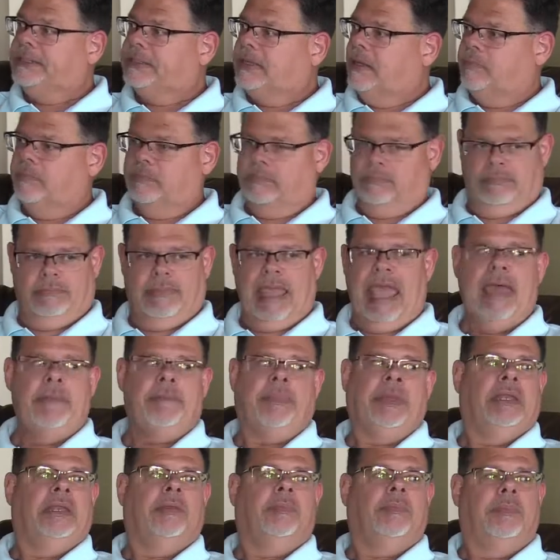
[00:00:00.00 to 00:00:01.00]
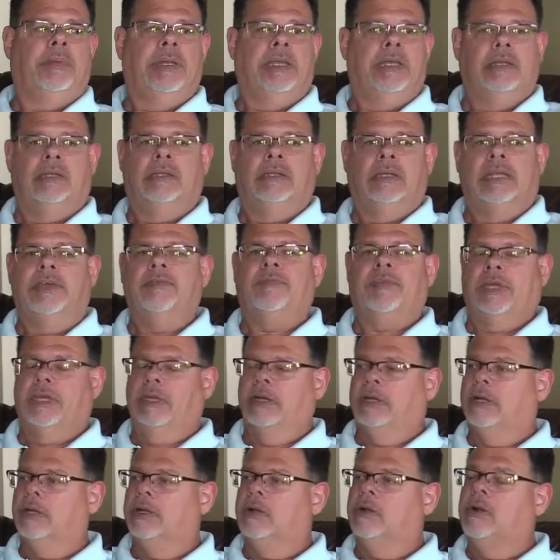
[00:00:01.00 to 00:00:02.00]
I'm happy to be living
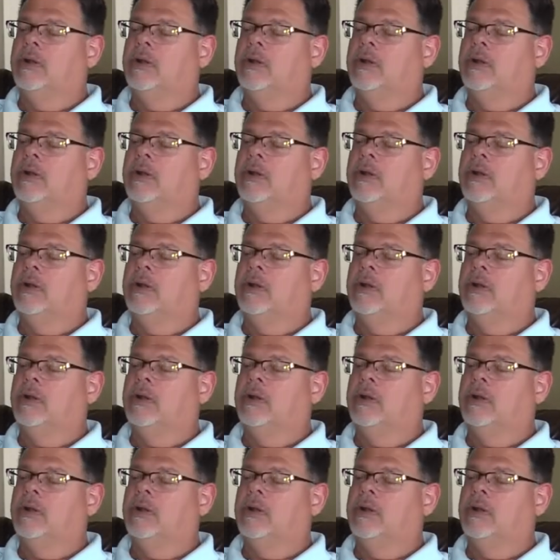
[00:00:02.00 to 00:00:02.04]
here,